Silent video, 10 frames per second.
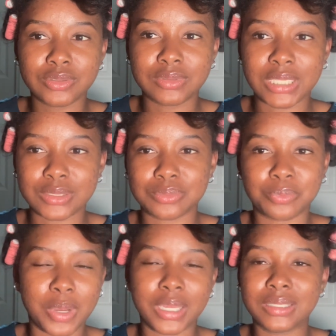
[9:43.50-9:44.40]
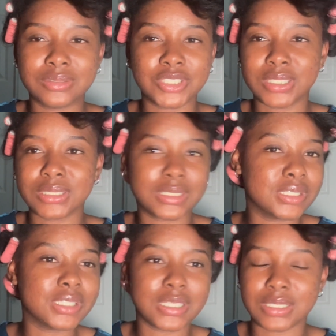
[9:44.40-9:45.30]
That's why jealousy
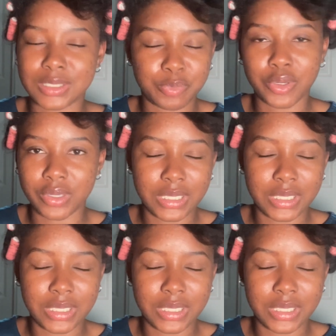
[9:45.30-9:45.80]
is a spirit.